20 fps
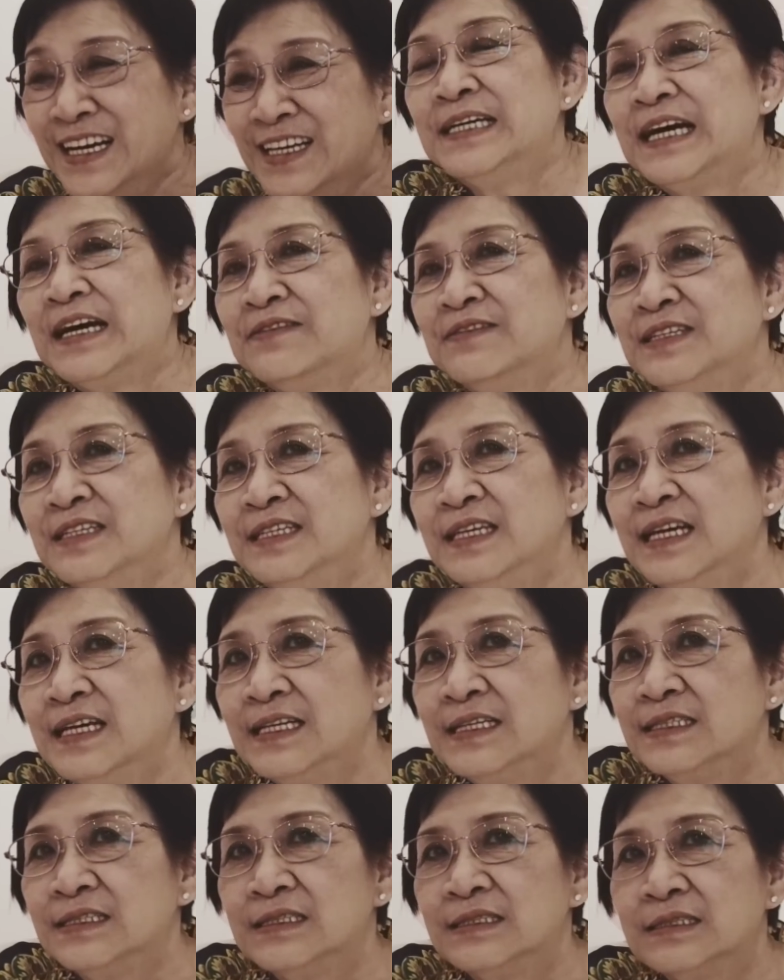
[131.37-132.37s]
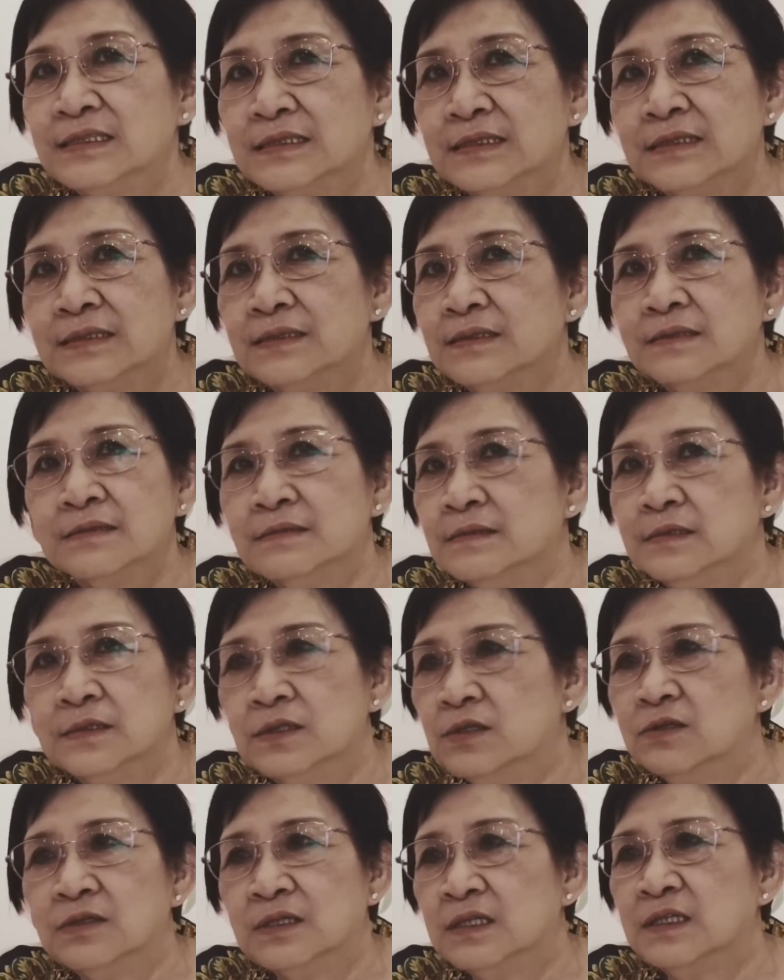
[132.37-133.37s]
After that,
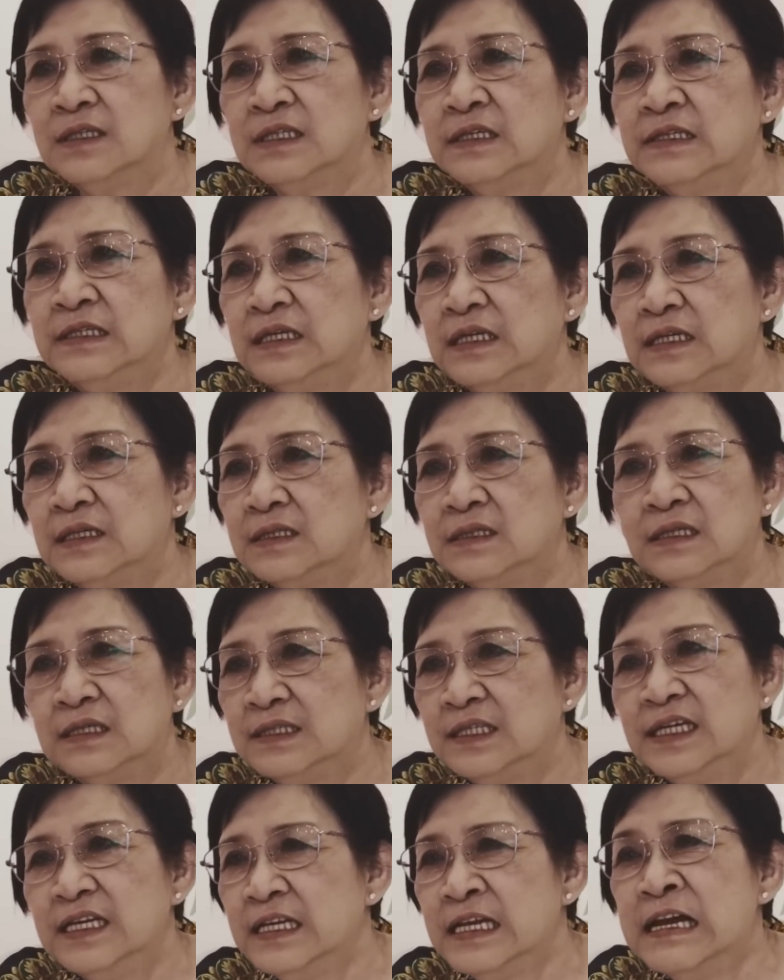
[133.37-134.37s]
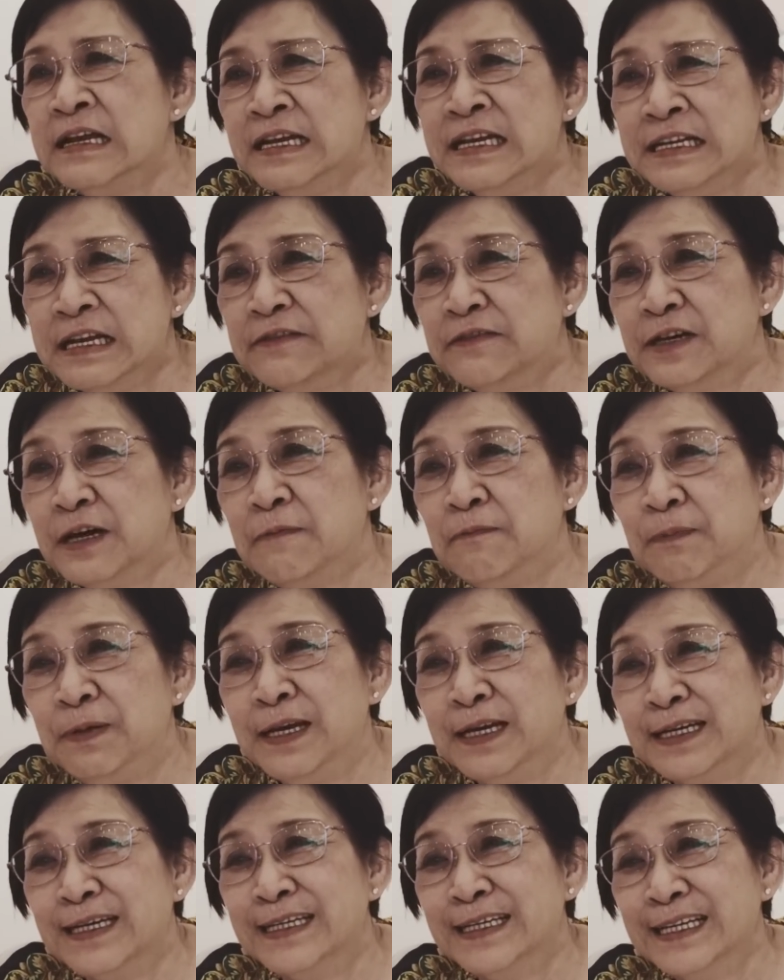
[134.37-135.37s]
no, the thing never
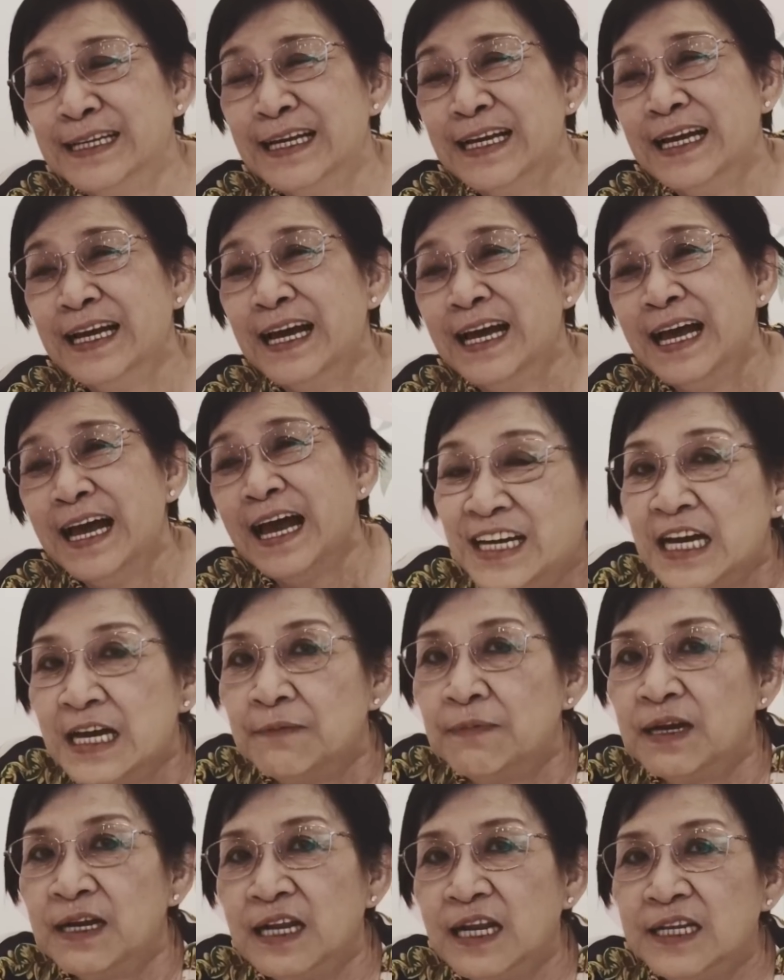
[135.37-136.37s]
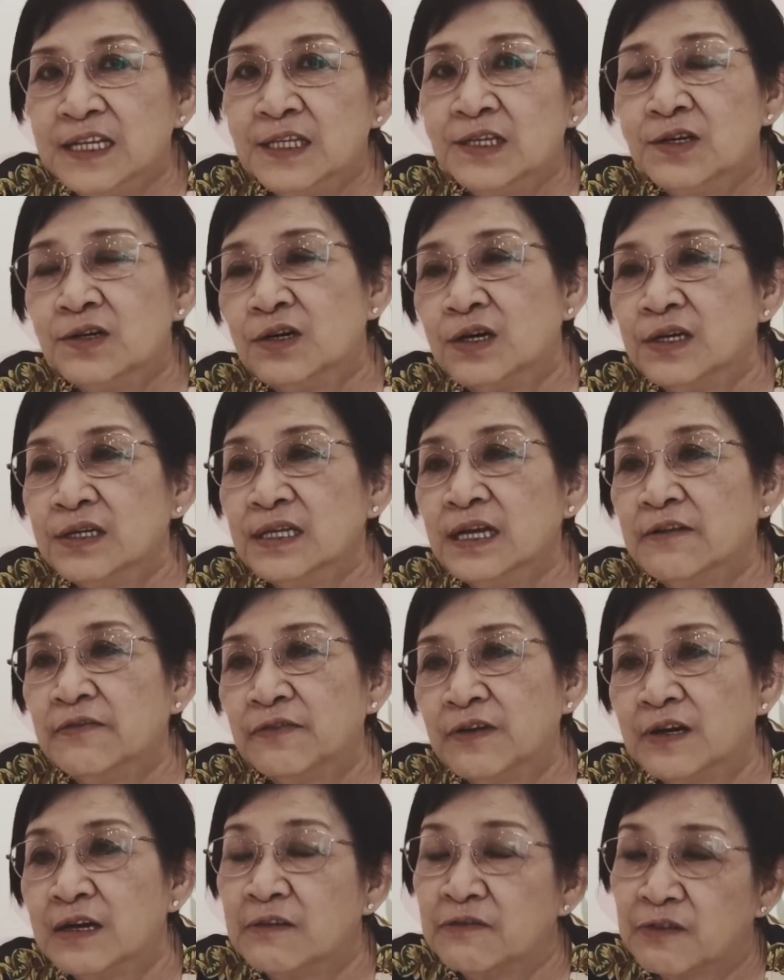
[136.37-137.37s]
appeared. But later on, I
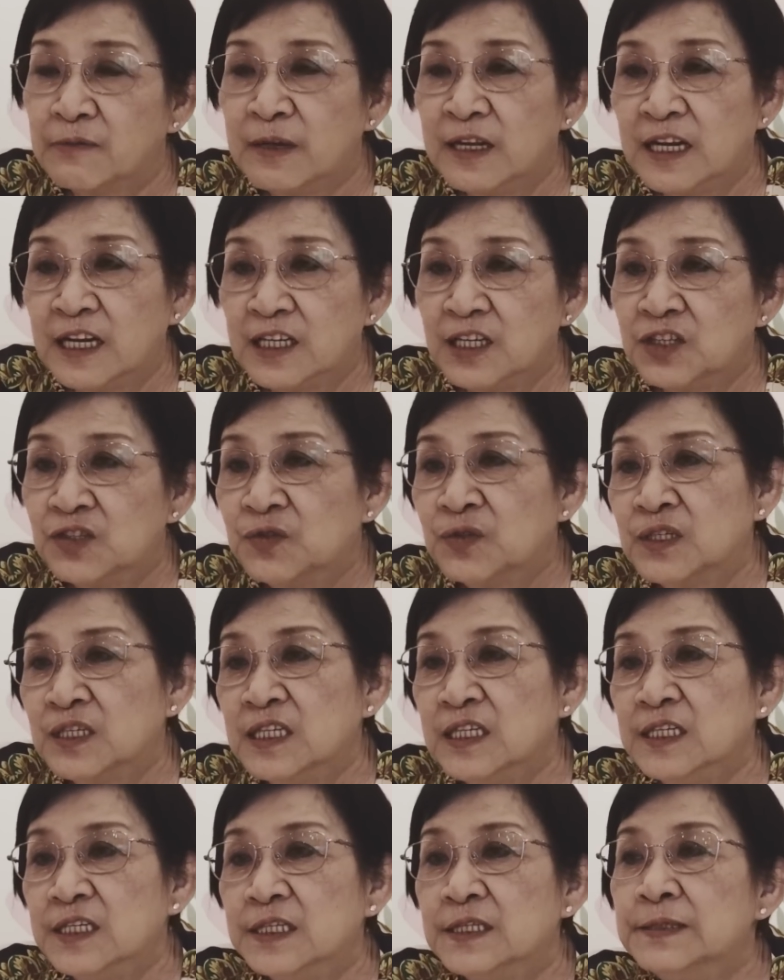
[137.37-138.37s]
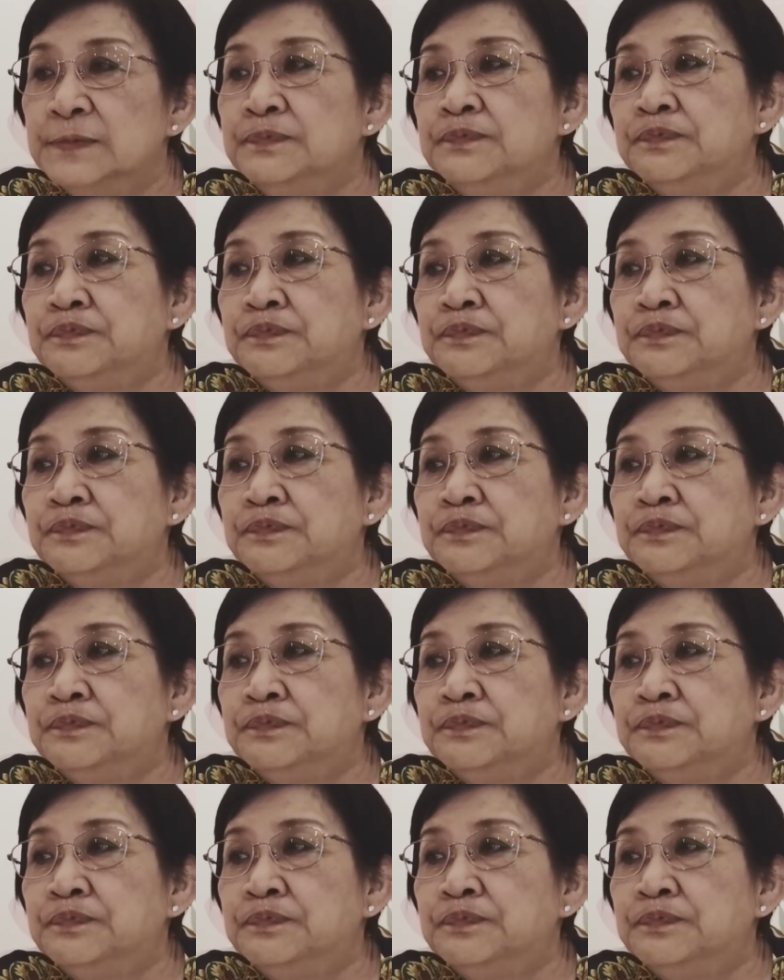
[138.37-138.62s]
found out from another tour leader,